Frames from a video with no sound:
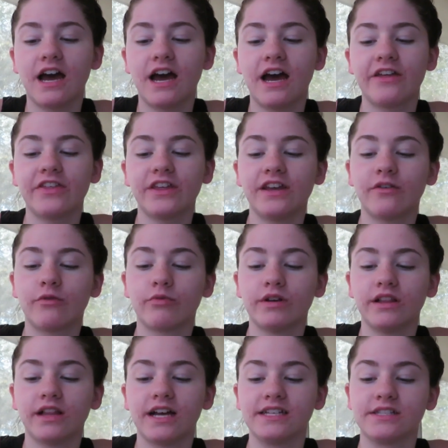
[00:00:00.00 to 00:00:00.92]
I think,
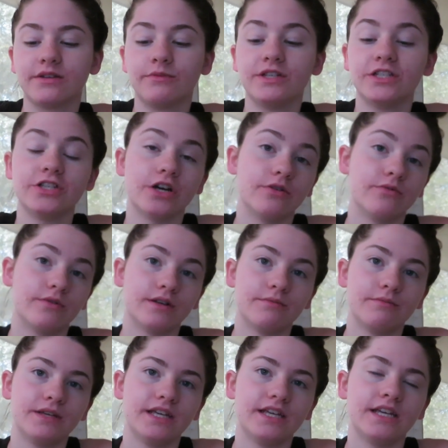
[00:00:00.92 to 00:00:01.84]
realized that we don't want
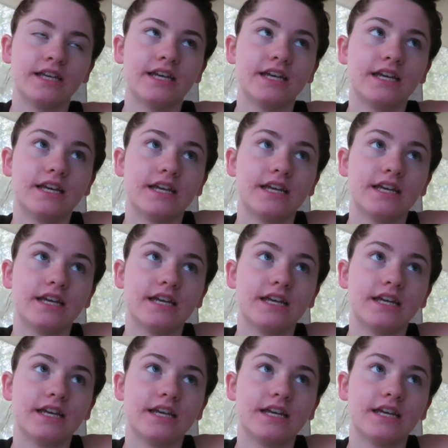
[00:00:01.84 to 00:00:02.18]
to be